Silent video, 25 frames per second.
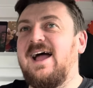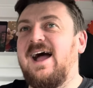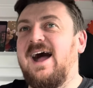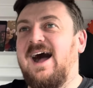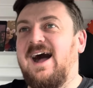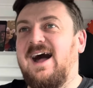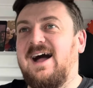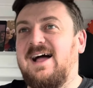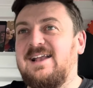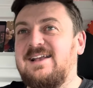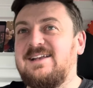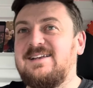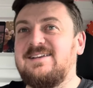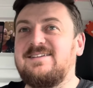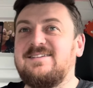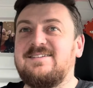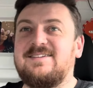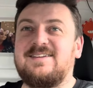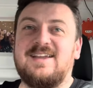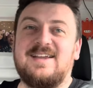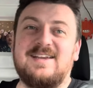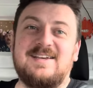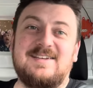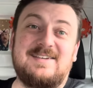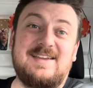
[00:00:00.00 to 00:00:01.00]

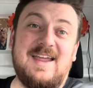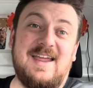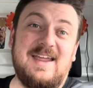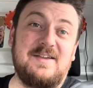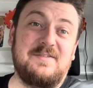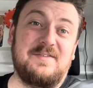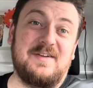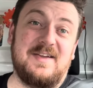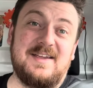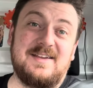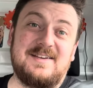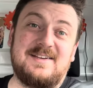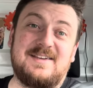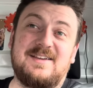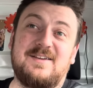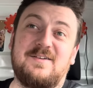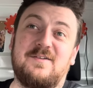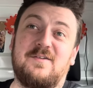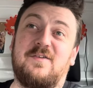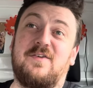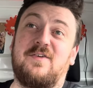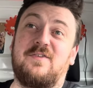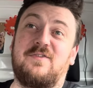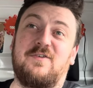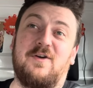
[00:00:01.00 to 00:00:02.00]
and David
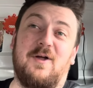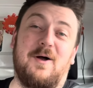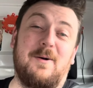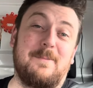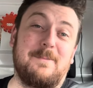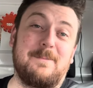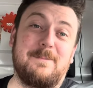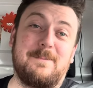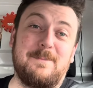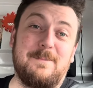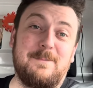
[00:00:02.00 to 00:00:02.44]
from